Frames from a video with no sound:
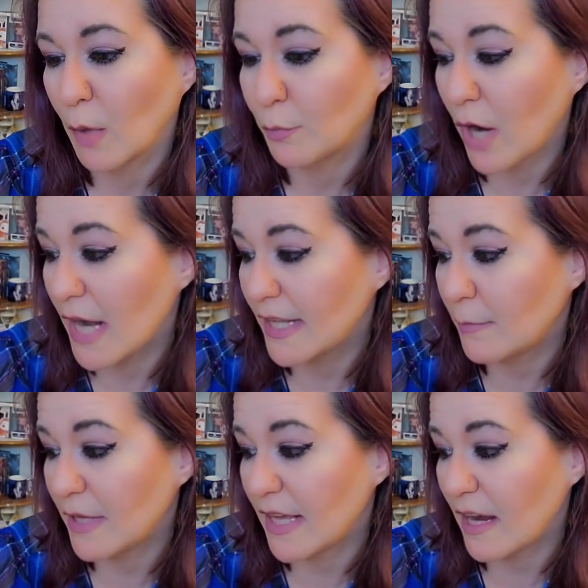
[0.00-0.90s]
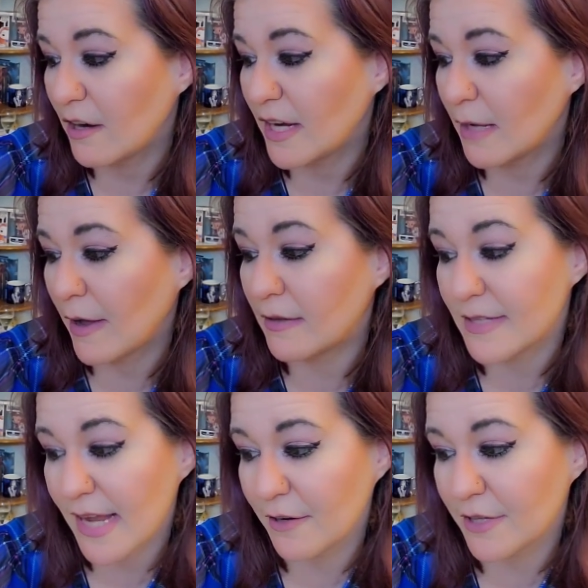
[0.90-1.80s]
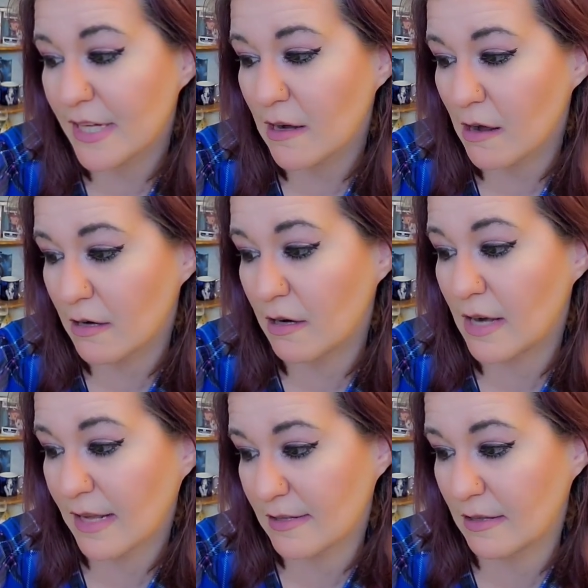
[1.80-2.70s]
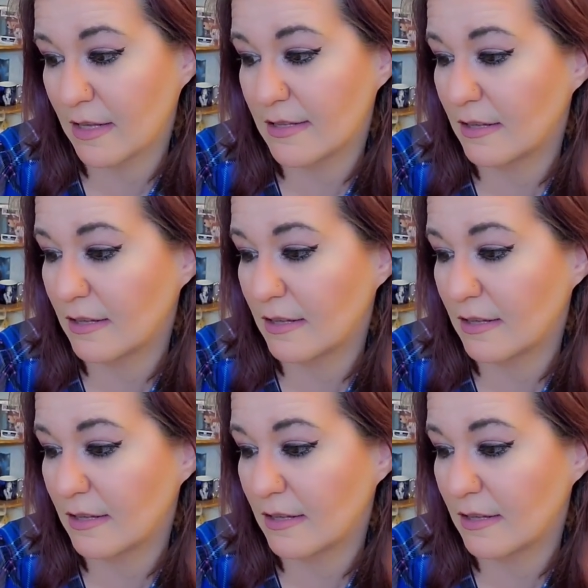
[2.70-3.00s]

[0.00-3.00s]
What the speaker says: Pride can be caring about integrity, honor, and excellence.